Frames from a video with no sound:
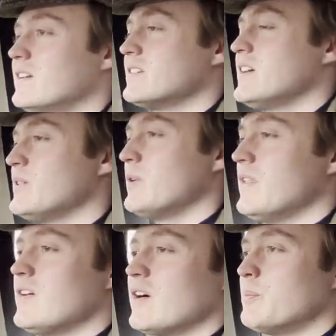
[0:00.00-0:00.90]
Tell you what,
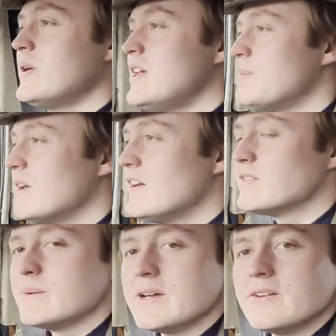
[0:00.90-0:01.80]
there are people
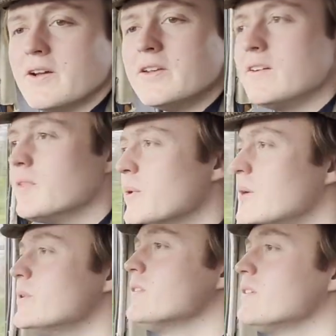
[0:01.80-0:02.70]
everywhere around here at the moment.